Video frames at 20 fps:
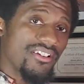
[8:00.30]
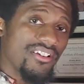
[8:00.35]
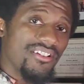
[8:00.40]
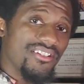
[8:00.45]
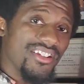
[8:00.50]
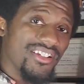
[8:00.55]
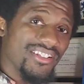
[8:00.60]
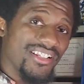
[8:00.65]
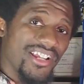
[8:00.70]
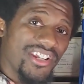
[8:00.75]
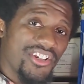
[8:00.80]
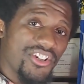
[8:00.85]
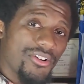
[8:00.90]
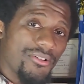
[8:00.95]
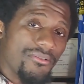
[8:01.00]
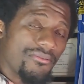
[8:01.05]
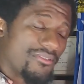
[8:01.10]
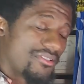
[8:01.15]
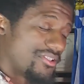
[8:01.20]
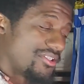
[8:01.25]
you like
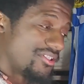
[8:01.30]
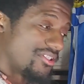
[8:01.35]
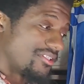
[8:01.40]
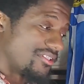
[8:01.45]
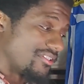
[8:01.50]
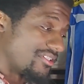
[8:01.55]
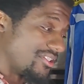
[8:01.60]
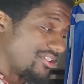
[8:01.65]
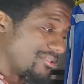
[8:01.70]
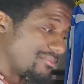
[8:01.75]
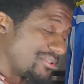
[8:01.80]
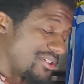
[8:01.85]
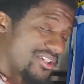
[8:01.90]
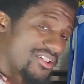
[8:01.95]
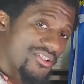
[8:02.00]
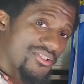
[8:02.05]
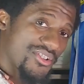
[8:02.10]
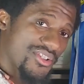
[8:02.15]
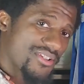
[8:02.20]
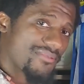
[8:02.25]
your
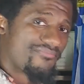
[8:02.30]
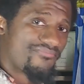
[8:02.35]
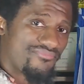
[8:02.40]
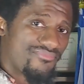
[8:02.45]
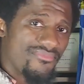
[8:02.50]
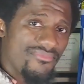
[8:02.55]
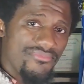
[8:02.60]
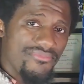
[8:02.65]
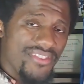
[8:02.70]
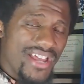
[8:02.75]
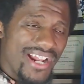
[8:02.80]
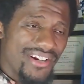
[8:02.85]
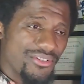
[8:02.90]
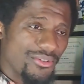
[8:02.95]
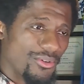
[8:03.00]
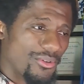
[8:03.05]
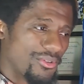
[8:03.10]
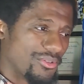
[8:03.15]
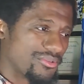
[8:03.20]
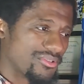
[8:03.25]
beers that
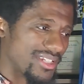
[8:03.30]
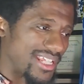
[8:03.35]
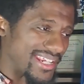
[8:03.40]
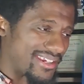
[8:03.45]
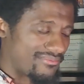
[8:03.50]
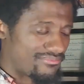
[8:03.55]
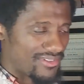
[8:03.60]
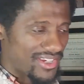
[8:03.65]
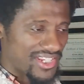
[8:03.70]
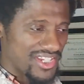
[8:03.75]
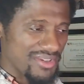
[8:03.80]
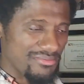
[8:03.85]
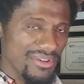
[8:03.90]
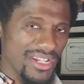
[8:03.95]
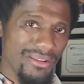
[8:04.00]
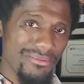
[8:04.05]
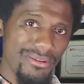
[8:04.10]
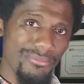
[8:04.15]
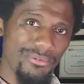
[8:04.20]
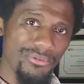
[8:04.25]
cold, like I guess
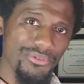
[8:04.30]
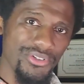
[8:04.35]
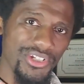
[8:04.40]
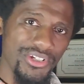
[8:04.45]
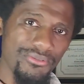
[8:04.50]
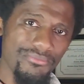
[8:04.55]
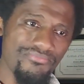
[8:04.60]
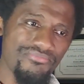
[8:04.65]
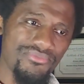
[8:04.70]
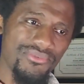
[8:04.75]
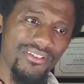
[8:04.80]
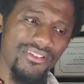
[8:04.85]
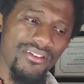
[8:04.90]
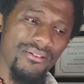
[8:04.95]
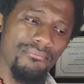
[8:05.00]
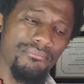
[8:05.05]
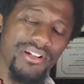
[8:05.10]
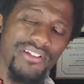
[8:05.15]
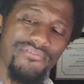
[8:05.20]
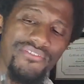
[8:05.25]
many people do.
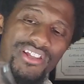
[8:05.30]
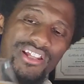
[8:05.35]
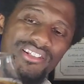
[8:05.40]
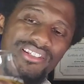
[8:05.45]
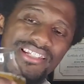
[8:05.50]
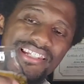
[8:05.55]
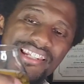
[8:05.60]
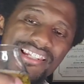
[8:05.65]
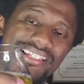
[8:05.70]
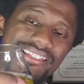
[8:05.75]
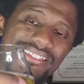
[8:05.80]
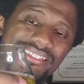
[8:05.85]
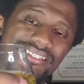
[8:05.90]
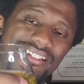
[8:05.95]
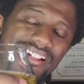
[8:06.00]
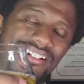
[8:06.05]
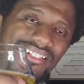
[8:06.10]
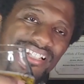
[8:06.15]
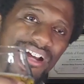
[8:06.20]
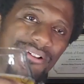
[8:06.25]
But if you at least
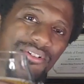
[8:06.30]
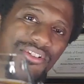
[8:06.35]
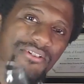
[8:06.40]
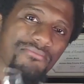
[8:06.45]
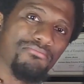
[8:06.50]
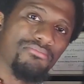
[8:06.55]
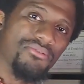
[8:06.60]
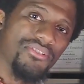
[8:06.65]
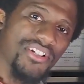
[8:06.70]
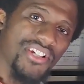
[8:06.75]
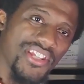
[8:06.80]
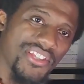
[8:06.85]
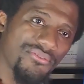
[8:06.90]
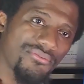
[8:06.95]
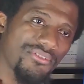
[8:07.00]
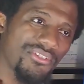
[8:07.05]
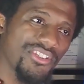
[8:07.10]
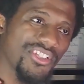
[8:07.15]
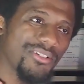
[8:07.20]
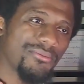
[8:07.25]
allow it to breathe
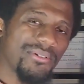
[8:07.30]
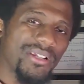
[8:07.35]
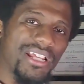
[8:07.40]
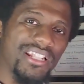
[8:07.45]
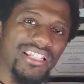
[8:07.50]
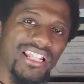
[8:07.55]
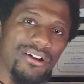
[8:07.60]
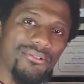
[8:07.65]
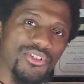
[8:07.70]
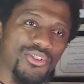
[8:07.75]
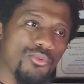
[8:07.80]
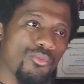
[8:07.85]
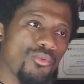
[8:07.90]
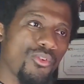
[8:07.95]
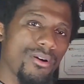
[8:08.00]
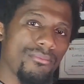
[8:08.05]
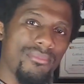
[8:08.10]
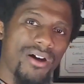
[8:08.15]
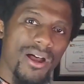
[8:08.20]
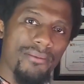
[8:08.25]
for a little bit, allow it to
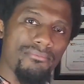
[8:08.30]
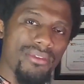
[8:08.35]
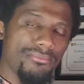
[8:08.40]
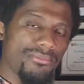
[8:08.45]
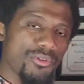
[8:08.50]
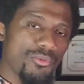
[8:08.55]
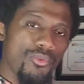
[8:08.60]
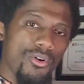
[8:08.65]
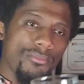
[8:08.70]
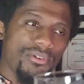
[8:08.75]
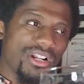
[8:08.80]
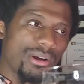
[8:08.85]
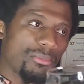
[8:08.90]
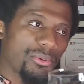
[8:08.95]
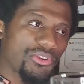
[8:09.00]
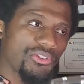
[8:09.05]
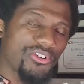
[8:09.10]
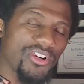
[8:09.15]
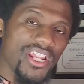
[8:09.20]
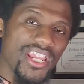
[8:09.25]
warm up, maybe warm it up
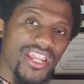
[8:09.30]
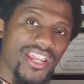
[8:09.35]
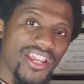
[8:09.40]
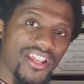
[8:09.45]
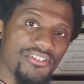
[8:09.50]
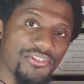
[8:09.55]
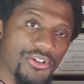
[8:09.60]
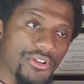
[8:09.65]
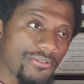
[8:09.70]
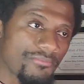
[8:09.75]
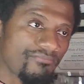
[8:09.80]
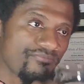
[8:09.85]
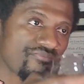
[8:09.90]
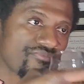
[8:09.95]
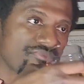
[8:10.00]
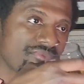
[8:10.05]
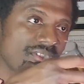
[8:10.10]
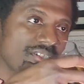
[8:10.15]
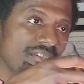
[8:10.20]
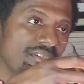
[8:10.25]
with your hand,
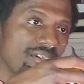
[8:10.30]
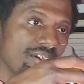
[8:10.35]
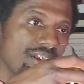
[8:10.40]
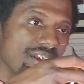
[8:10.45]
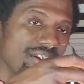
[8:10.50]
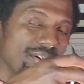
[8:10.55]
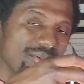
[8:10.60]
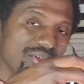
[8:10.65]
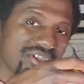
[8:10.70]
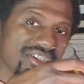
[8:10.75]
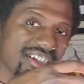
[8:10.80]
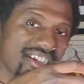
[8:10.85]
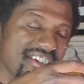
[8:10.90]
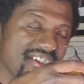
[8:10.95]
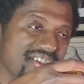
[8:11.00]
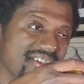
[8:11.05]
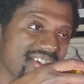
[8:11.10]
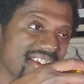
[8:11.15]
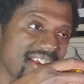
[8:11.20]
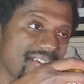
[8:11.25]
you know, just let it
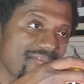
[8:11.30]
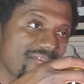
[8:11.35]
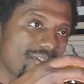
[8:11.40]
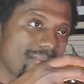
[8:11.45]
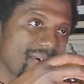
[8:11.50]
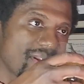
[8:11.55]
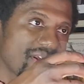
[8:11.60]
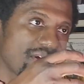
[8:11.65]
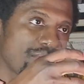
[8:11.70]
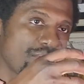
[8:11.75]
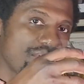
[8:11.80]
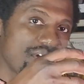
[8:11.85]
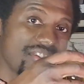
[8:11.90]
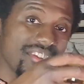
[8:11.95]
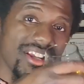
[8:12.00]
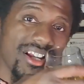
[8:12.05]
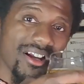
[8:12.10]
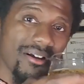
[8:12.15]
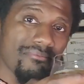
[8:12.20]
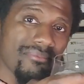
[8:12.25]
set for a minute and
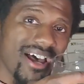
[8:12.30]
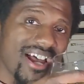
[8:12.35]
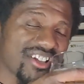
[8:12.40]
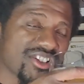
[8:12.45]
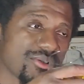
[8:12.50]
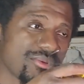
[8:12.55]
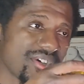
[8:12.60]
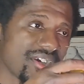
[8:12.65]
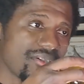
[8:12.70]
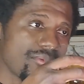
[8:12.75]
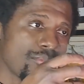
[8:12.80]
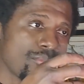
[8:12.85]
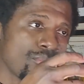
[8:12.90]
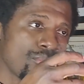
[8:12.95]
then come back to it.